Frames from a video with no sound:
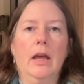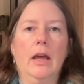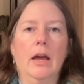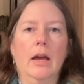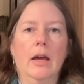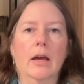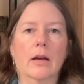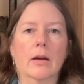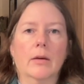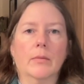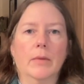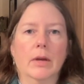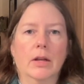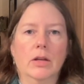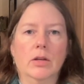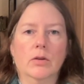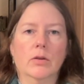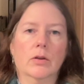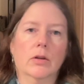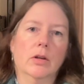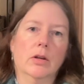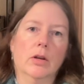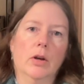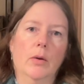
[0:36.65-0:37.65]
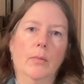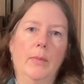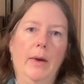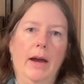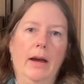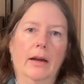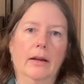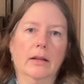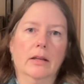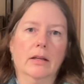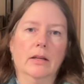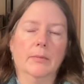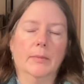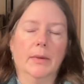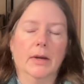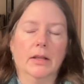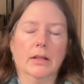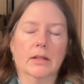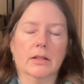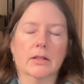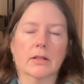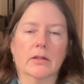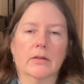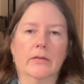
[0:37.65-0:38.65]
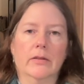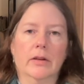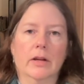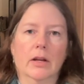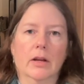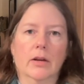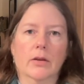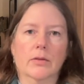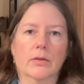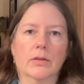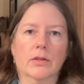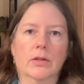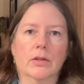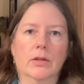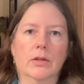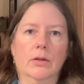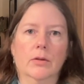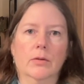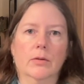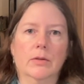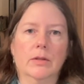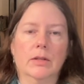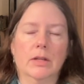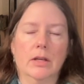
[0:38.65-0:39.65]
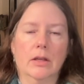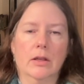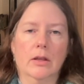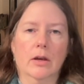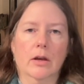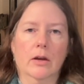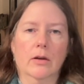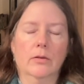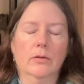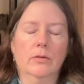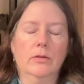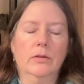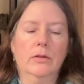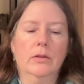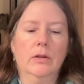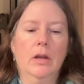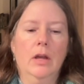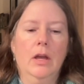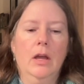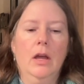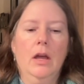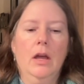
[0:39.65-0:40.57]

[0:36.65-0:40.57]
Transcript: um, and you can go back in my list of videos to see those.